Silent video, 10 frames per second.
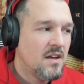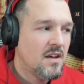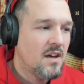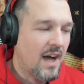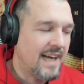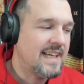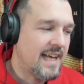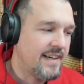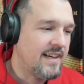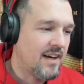I get
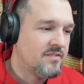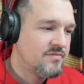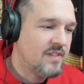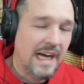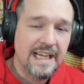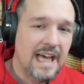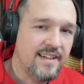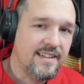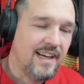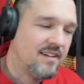it now. I get
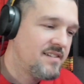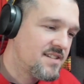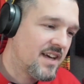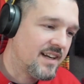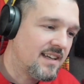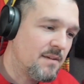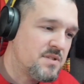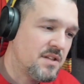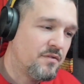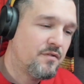it now. He's got a
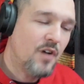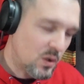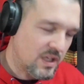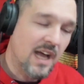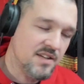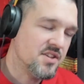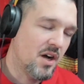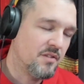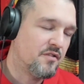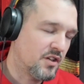Gibson phone case
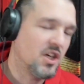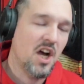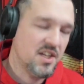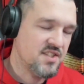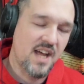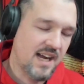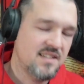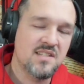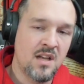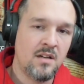on, for God's sakes.